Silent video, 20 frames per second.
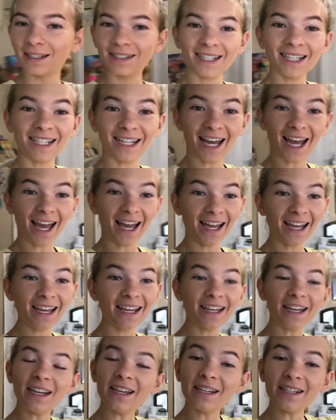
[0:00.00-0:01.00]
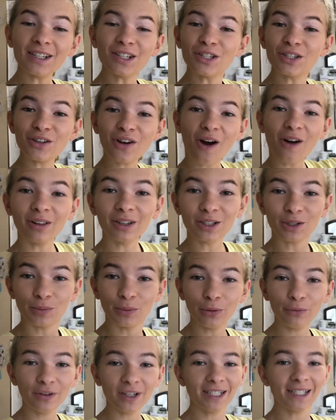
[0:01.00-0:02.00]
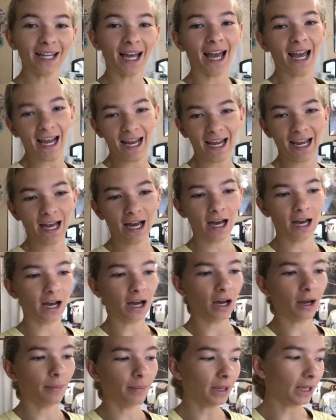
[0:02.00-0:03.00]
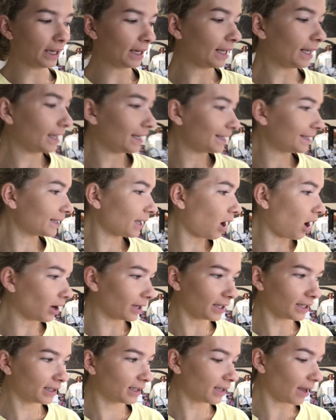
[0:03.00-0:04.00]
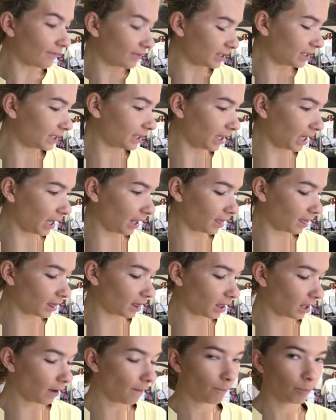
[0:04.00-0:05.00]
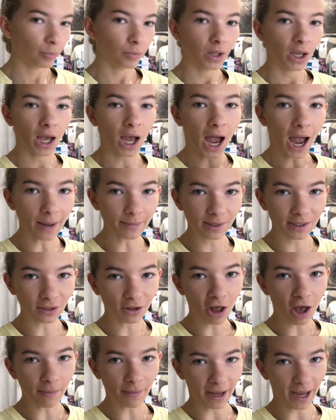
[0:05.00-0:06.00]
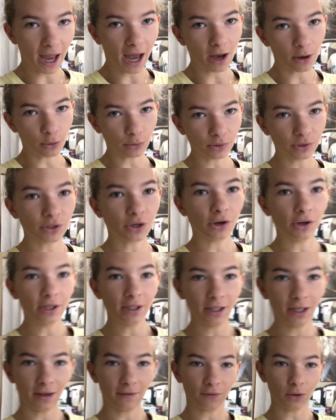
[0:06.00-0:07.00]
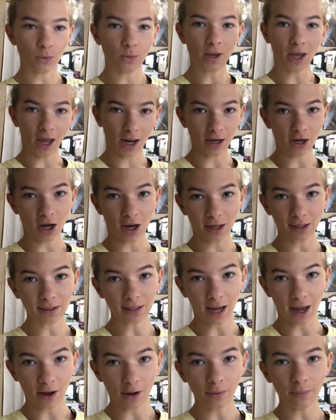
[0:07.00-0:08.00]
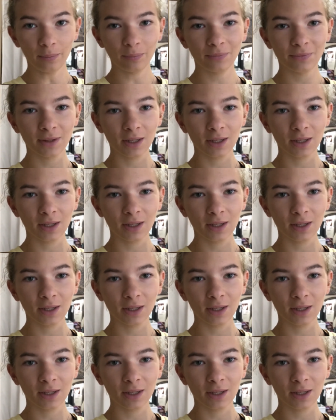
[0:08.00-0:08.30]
Today is college move-in day. It is August 17th. I'm still at my house currently, if you cannot tell.